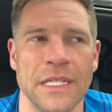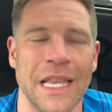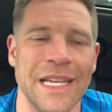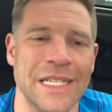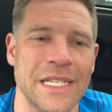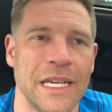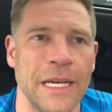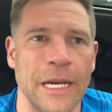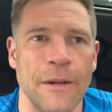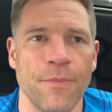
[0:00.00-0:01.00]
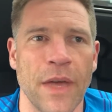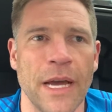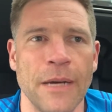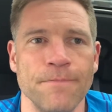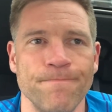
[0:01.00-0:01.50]
less
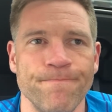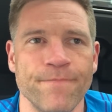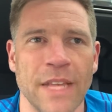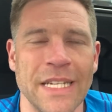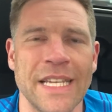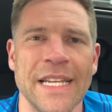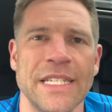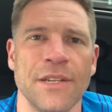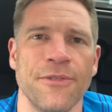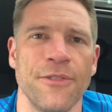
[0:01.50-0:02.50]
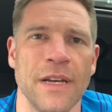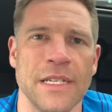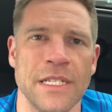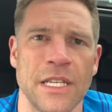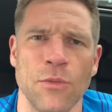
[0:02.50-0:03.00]
intensive
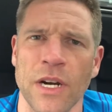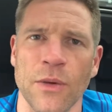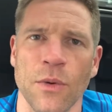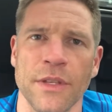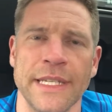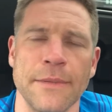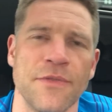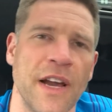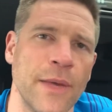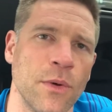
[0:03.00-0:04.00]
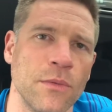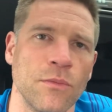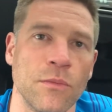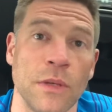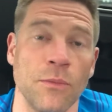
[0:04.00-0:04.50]
as the Reading one, the Thames Valley
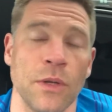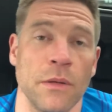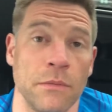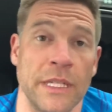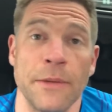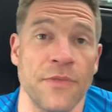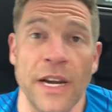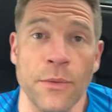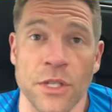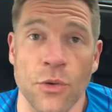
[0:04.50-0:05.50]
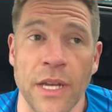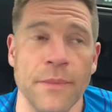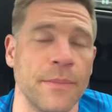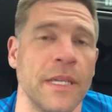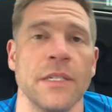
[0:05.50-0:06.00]
one. The Thames Valley one's
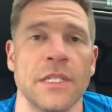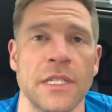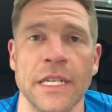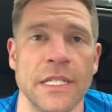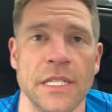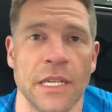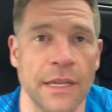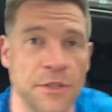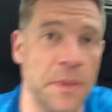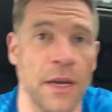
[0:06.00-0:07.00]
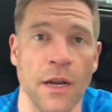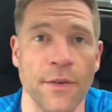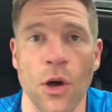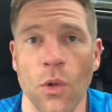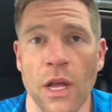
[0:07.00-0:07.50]
great because it gives me a kind of
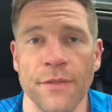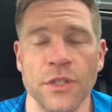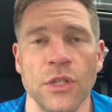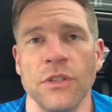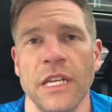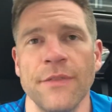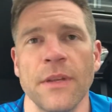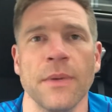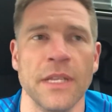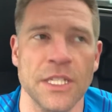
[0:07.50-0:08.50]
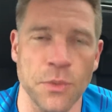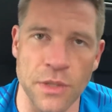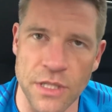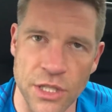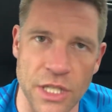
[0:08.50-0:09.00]
a whole afternoon and evening, but this
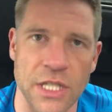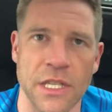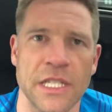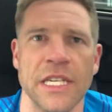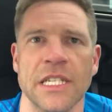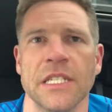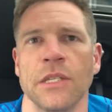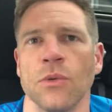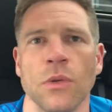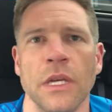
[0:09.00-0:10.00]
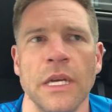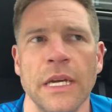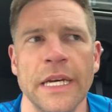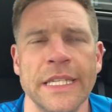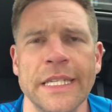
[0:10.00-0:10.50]
one's just the sixth stall,
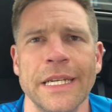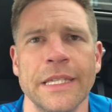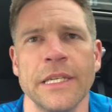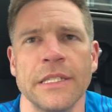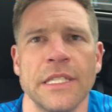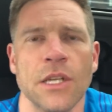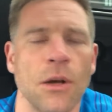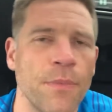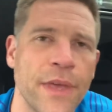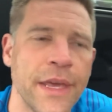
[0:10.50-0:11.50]
I think 9:30 slot.